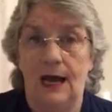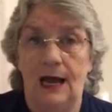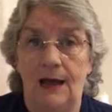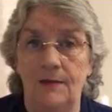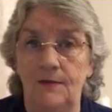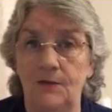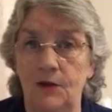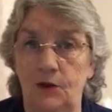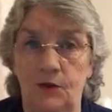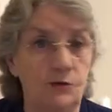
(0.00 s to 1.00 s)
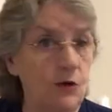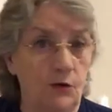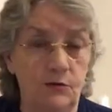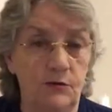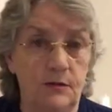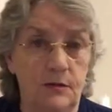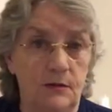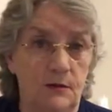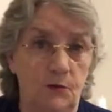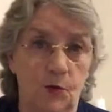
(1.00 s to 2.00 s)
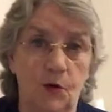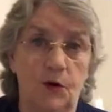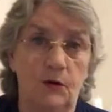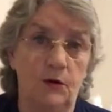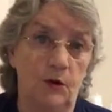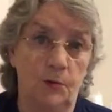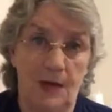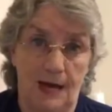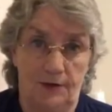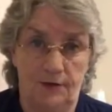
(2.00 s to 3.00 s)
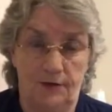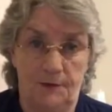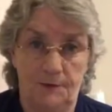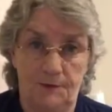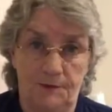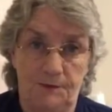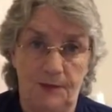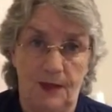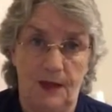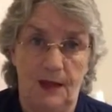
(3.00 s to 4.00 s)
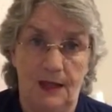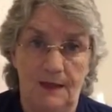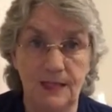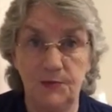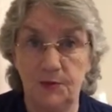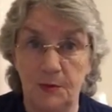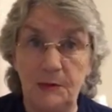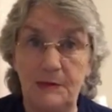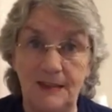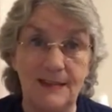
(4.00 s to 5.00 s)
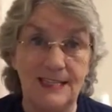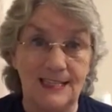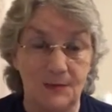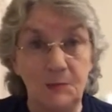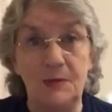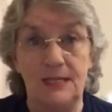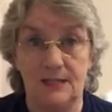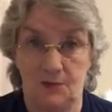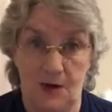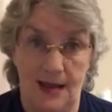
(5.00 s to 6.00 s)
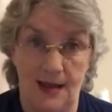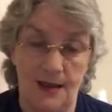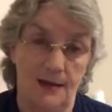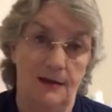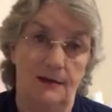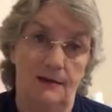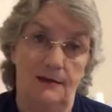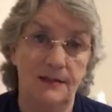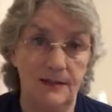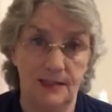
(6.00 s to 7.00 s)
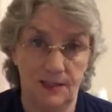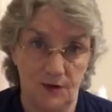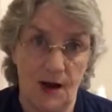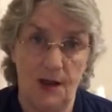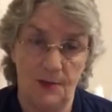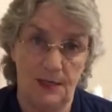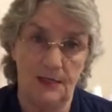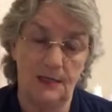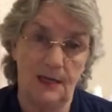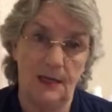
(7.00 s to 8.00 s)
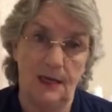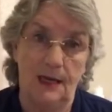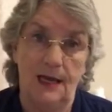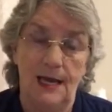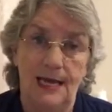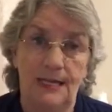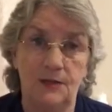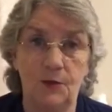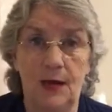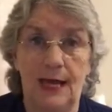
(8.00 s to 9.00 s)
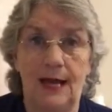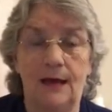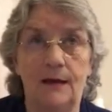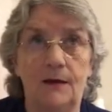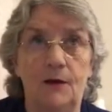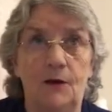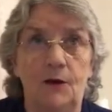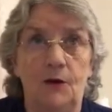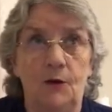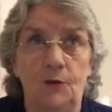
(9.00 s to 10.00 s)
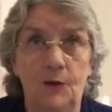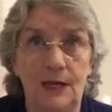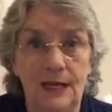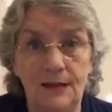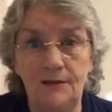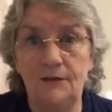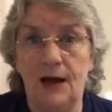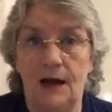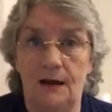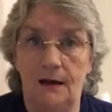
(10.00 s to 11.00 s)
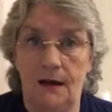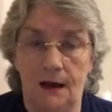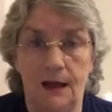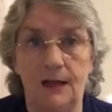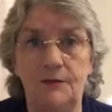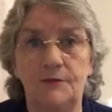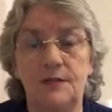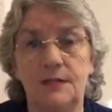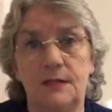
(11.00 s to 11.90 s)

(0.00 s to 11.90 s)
and you don't walk your path. That's probably the simplest way to describe it. It's where we live our lives